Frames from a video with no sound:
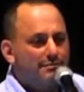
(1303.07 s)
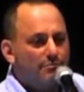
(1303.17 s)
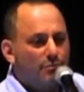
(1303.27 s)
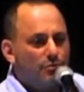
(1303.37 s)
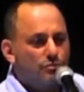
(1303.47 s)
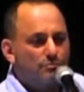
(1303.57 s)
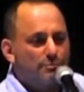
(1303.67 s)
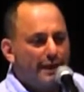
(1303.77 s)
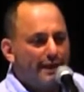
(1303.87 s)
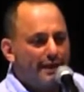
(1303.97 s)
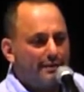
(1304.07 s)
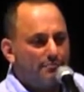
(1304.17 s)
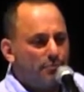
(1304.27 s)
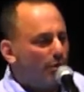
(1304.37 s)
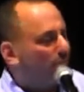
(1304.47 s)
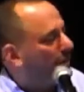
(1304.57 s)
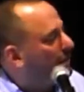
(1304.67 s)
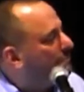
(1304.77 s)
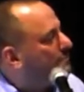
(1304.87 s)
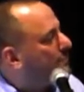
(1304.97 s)
motion planning
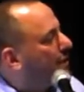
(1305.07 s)
problem,